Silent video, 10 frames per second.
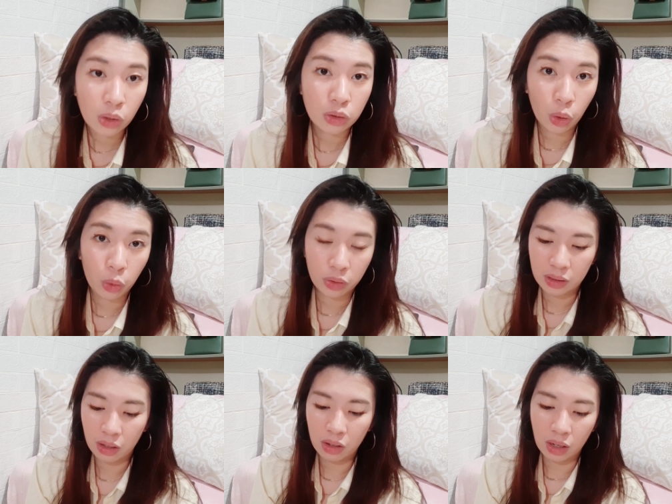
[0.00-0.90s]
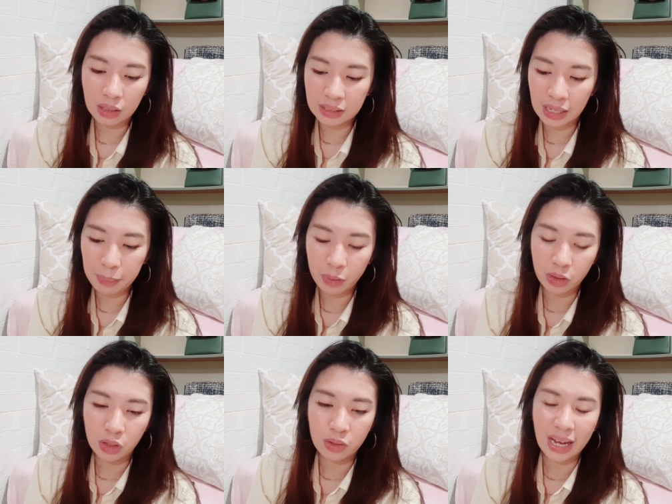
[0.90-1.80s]
So the color that I'm
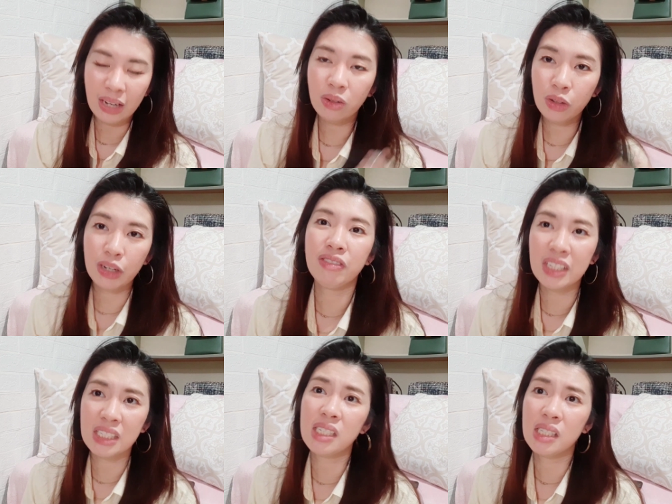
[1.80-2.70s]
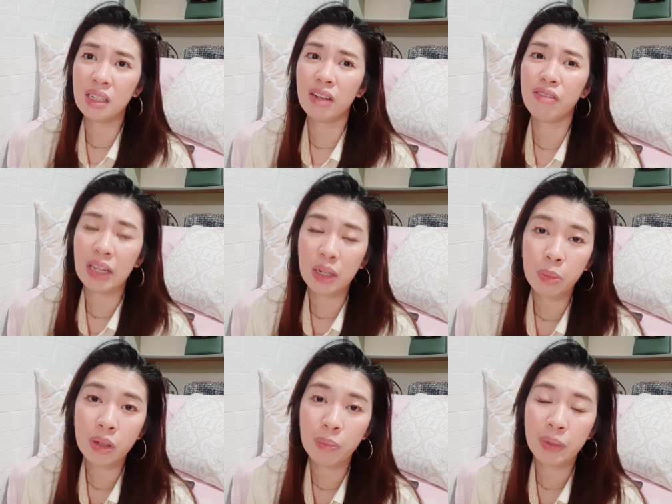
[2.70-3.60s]
going to use, I don't know if this is still
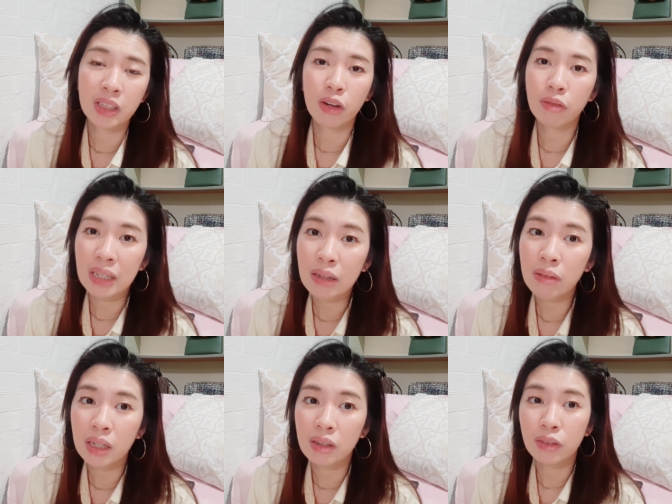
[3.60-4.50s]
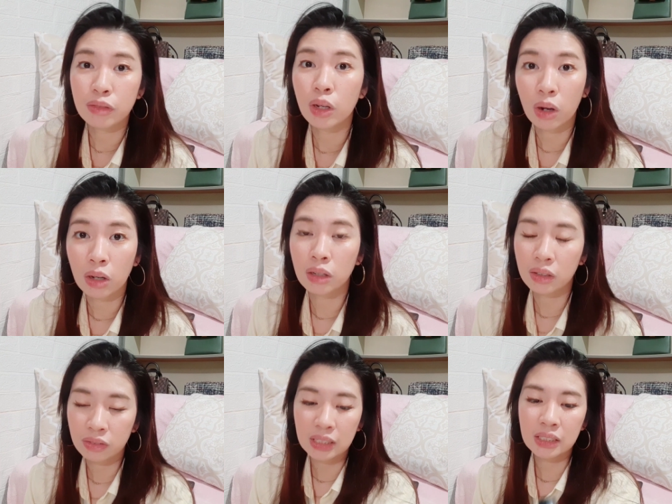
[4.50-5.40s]
available, but I really, really love the
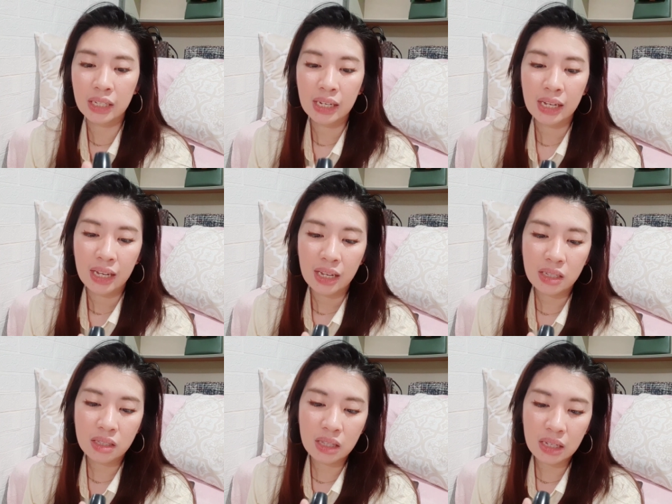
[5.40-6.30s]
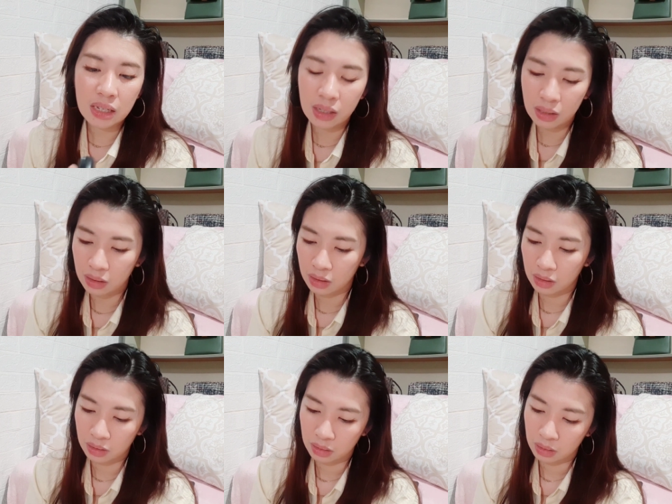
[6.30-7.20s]
color of this. Is the
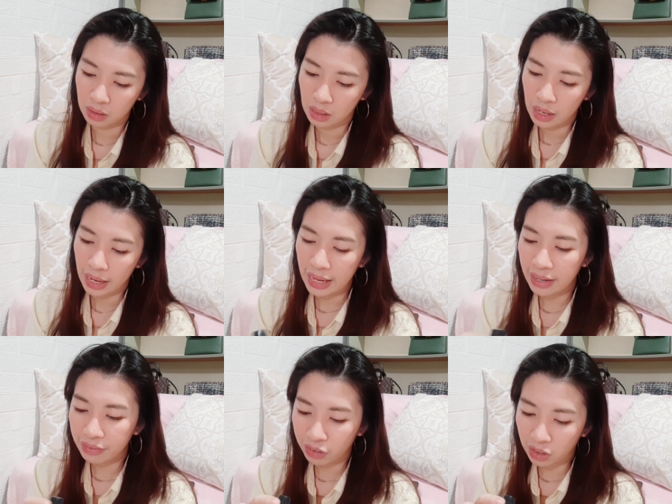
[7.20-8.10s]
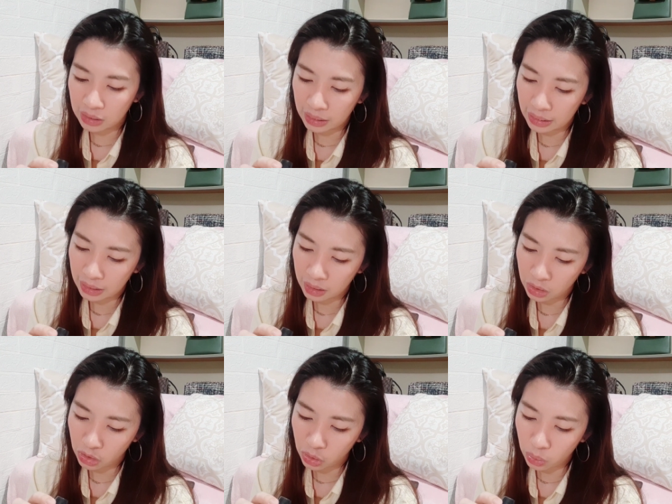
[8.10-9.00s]
Avon
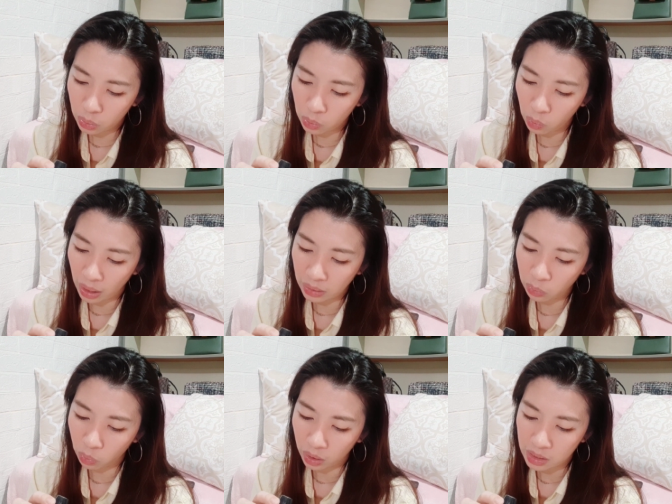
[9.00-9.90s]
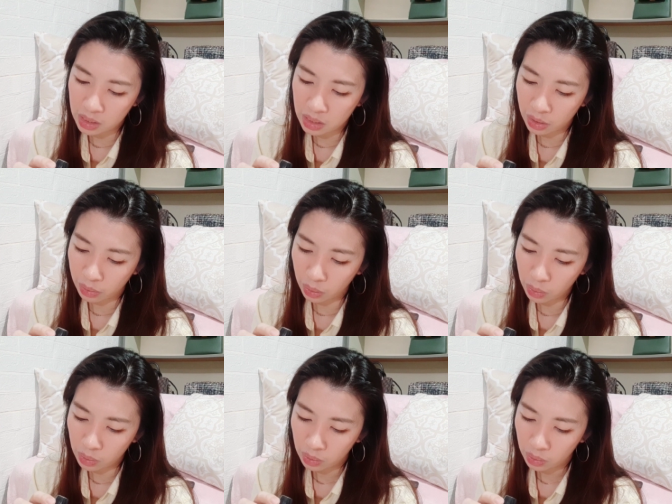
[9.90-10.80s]
in U110.